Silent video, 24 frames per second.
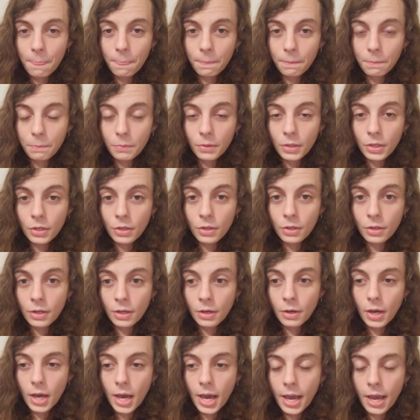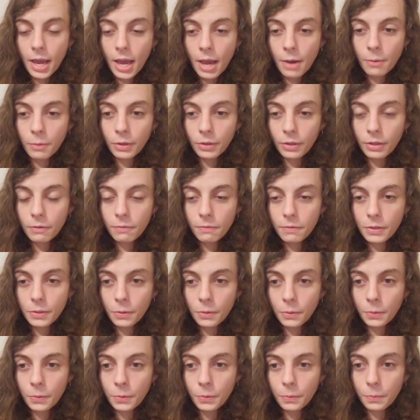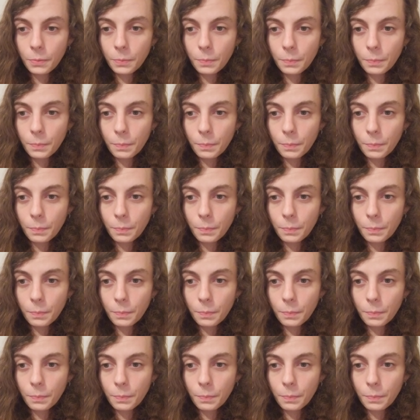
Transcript: you know, I, I really feel